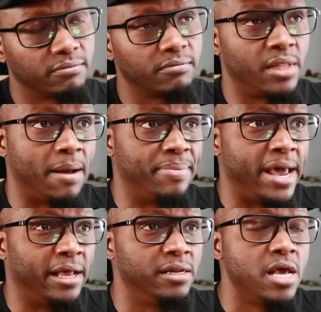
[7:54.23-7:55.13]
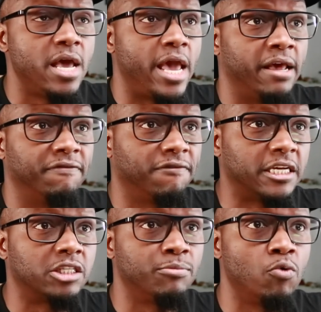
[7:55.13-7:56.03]
not bad, and
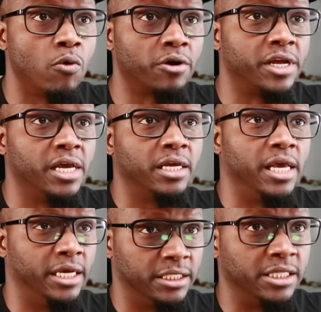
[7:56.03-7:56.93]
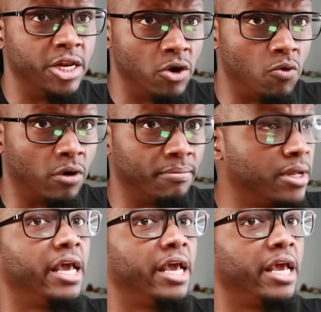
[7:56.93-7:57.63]
flexible working is the norm.